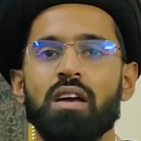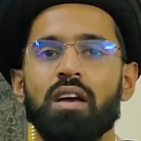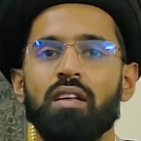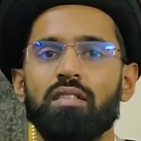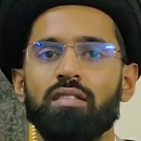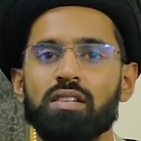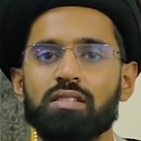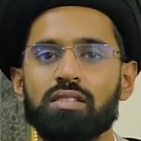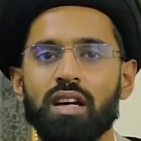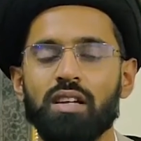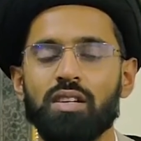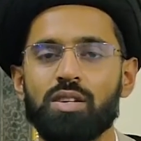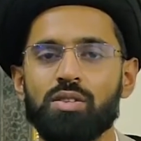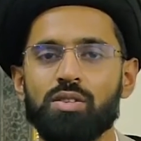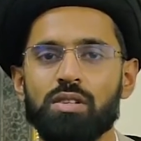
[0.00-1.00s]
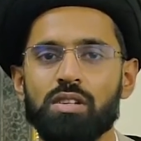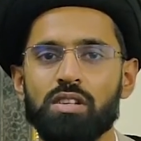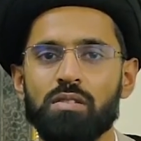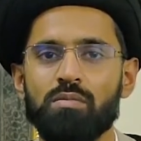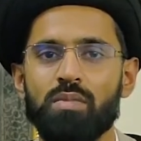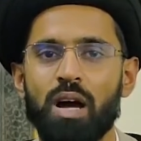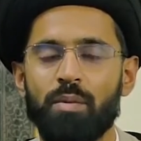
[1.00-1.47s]
in this
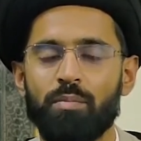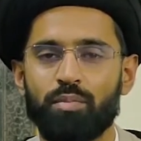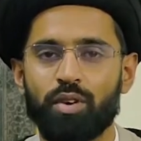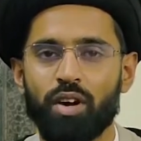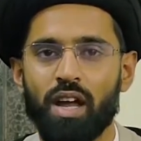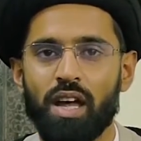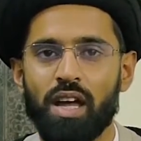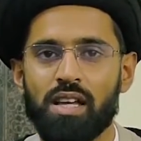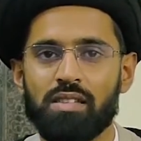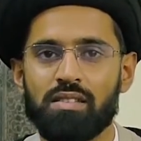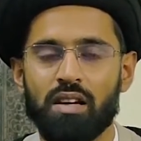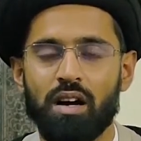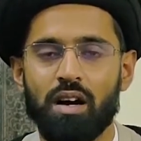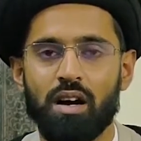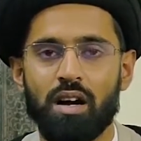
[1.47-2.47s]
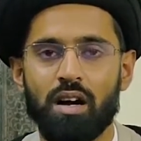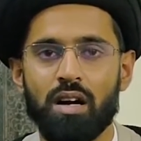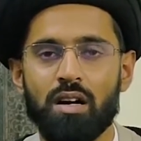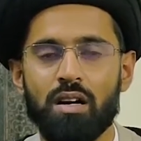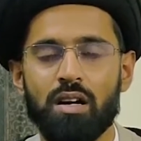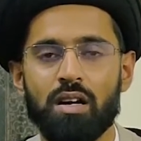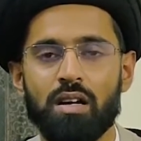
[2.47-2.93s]
condition my prayers
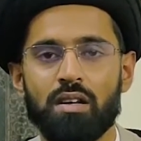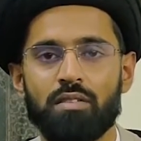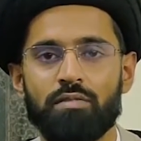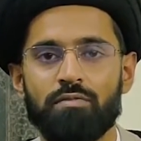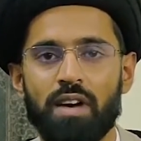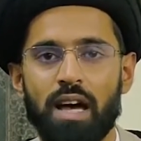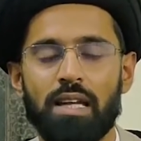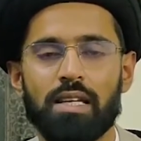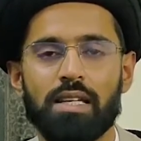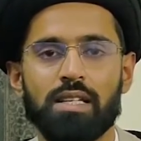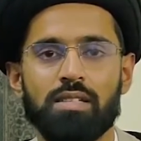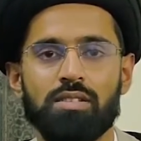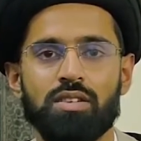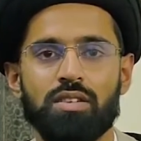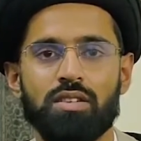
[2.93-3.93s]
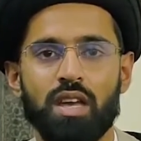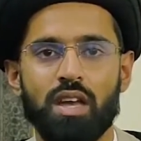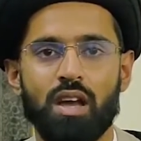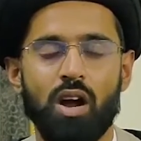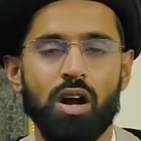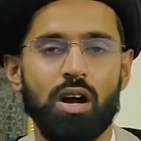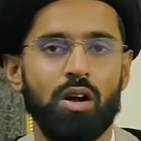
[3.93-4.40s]
are valid, they
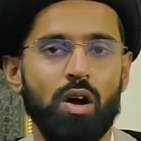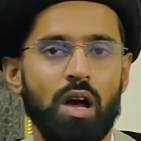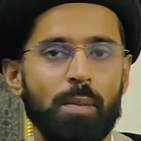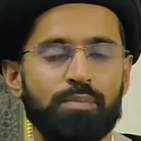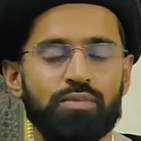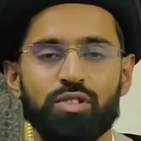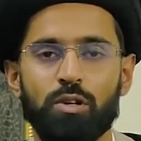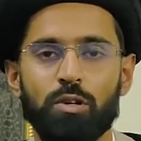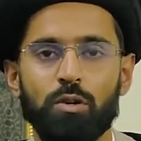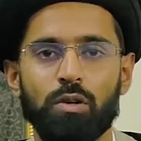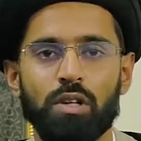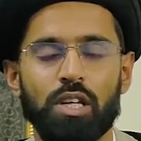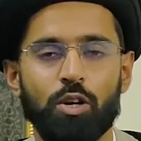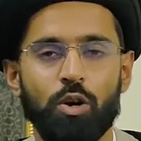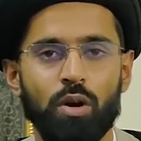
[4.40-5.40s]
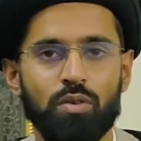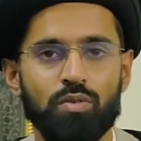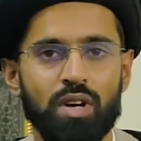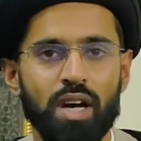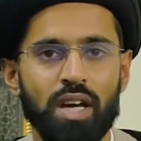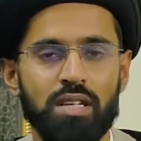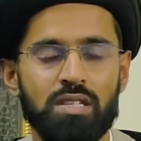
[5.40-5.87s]
are absolutely all
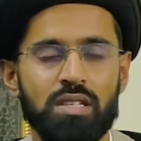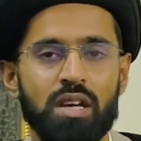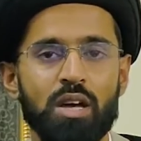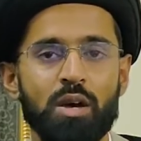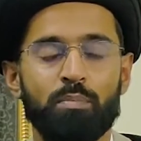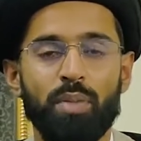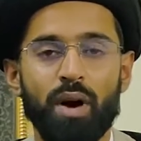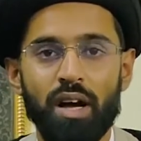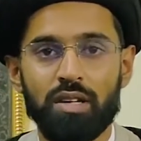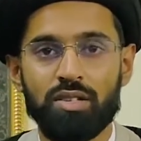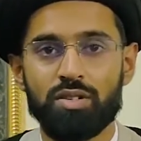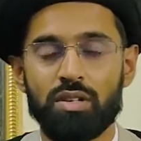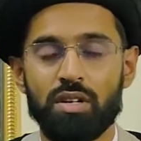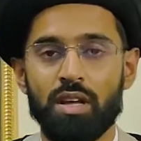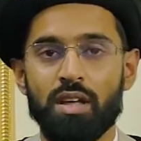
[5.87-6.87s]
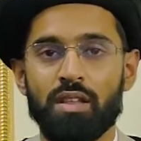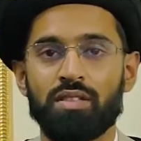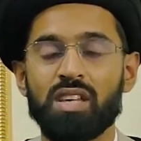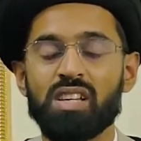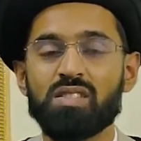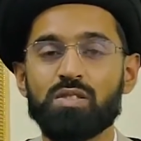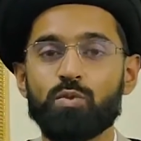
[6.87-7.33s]
right, but
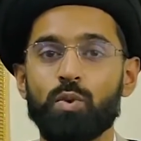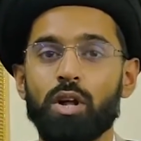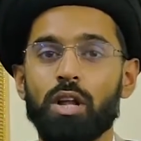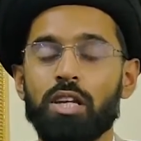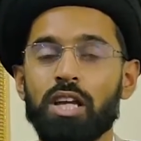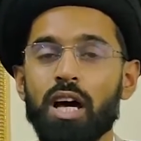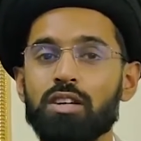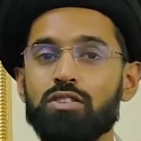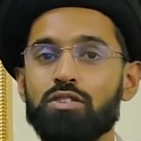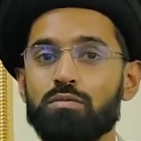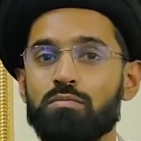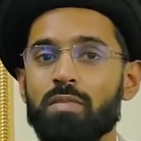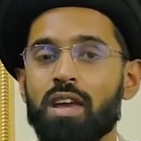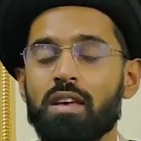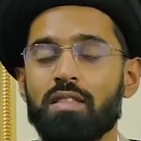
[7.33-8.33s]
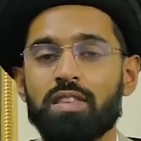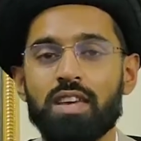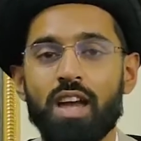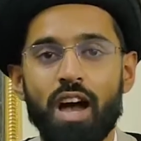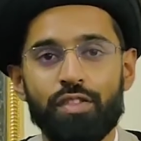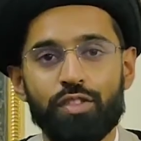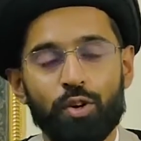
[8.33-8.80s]
this will not make
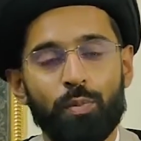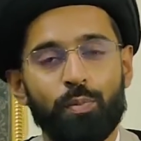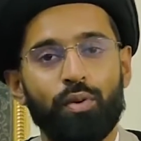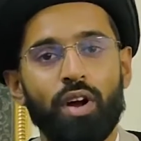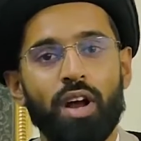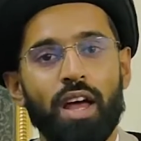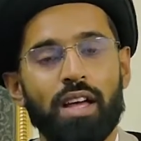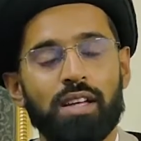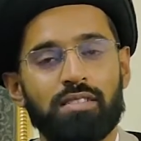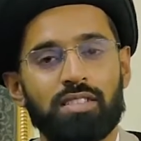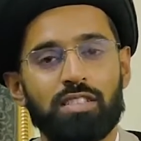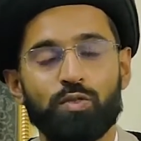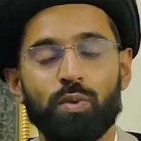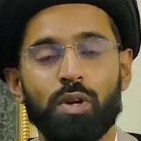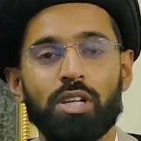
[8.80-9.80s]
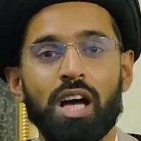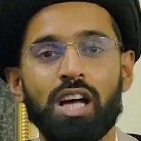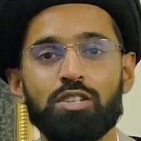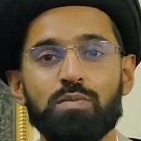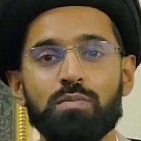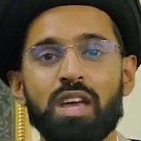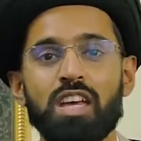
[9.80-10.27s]
the other prayers, this will
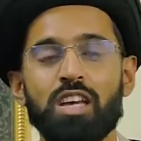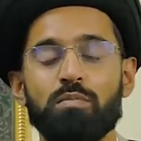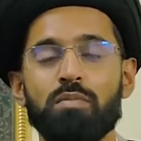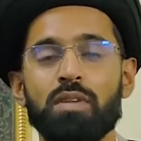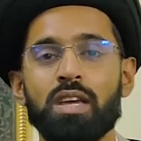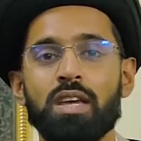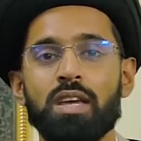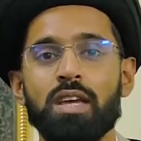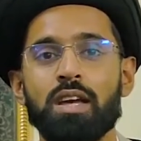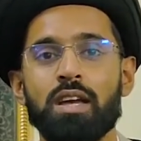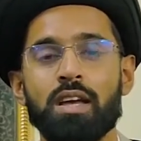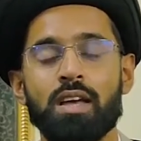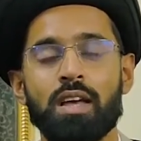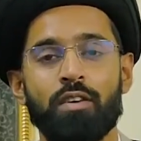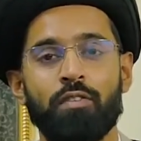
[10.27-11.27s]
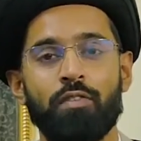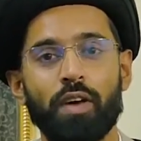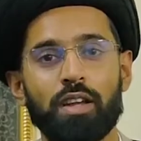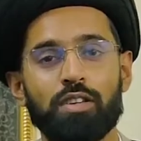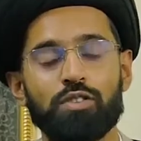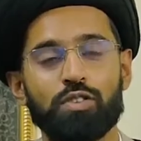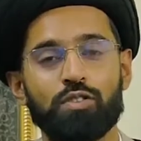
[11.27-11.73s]
not make me
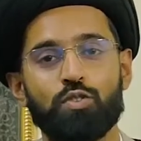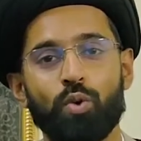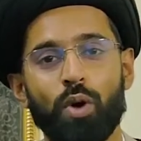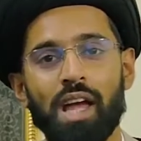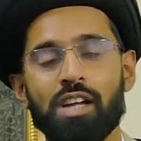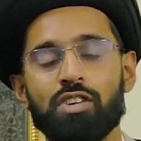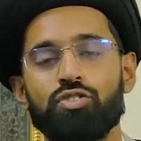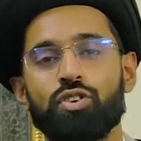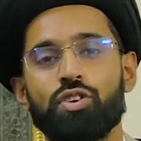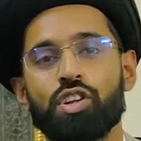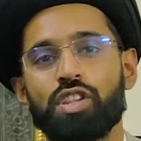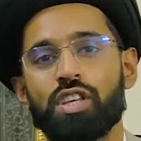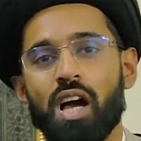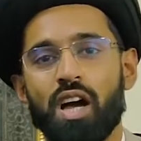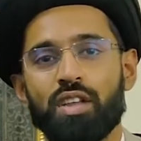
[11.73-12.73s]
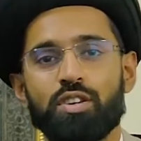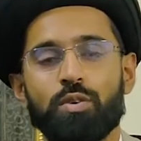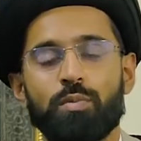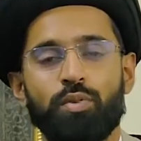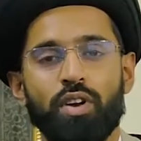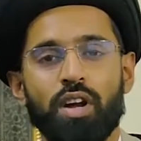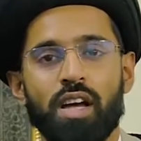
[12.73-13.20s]
fit to enter the other
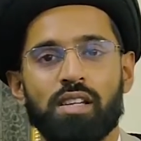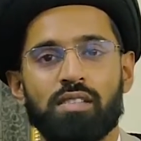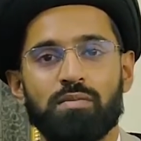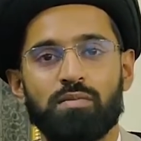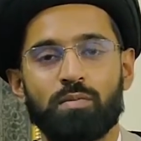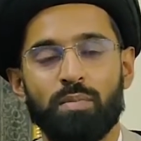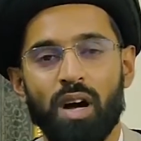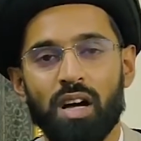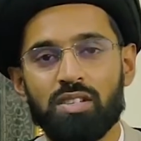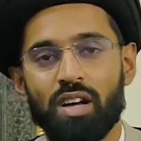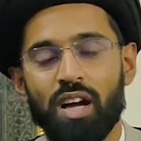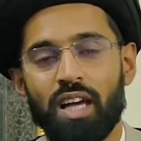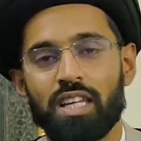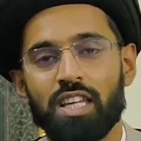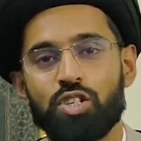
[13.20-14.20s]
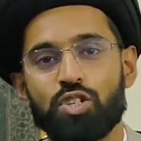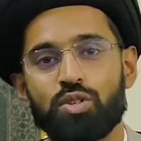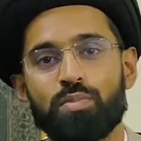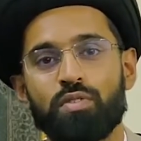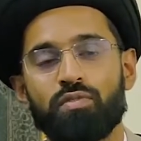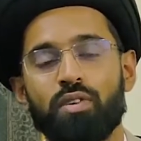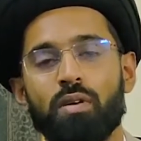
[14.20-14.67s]
prayers, but I need to
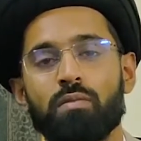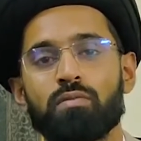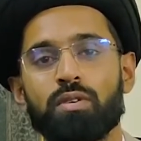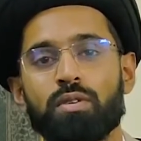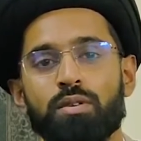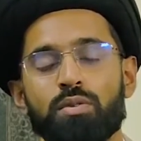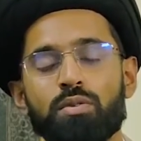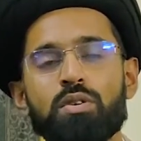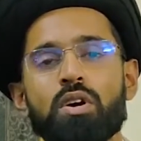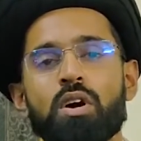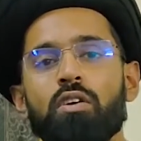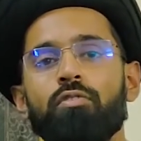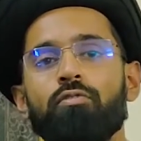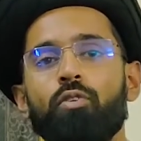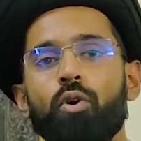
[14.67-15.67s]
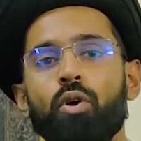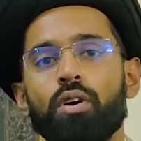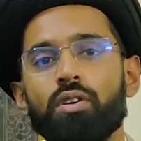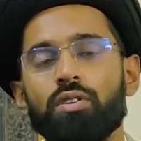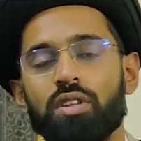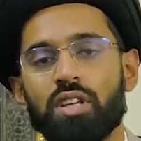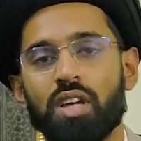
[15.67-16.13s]
perform wudu
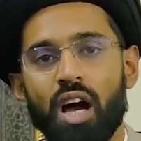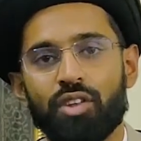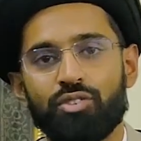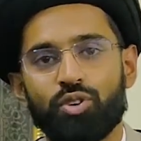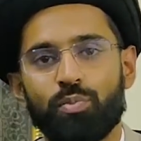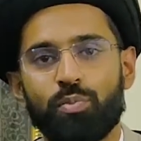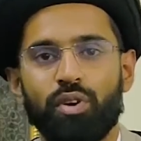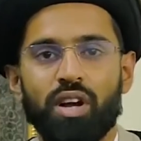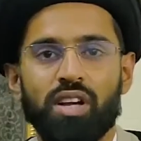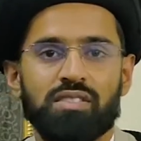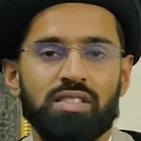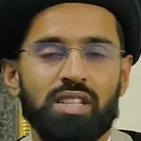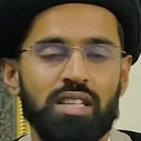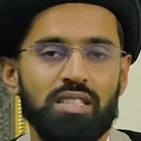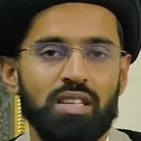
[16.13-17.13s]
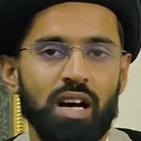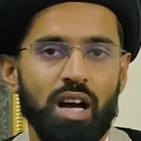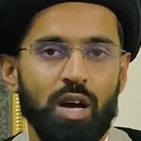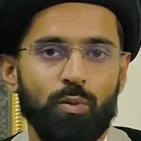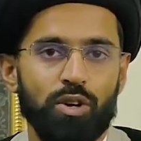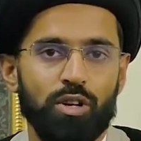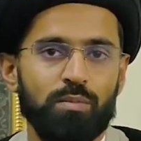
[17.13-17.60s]
for the other prayers that
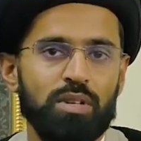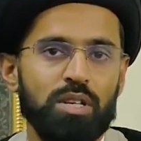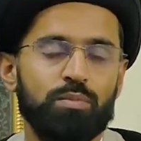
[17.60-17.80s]
I will be